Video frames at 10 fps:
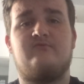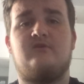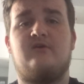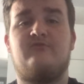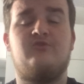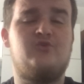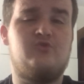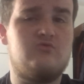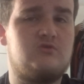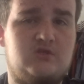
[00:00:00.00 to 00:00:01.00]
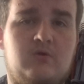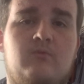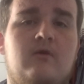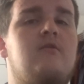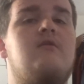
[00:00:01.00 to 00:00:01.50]
If you know
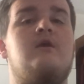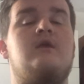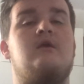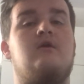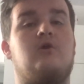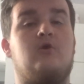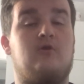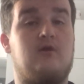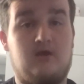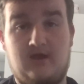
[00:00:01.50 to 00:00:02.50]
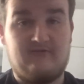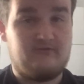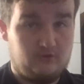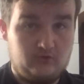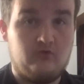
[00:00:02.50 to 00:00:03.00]
someone, or if
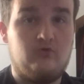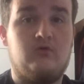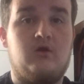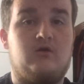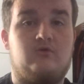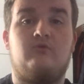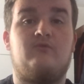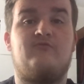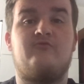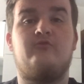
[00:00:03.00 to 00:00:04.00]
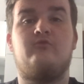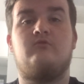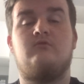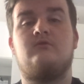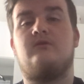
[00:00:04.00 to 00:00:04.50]
you are going
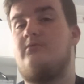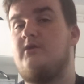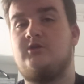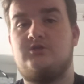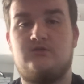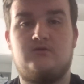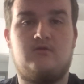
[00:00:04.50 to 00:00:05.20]
through depression,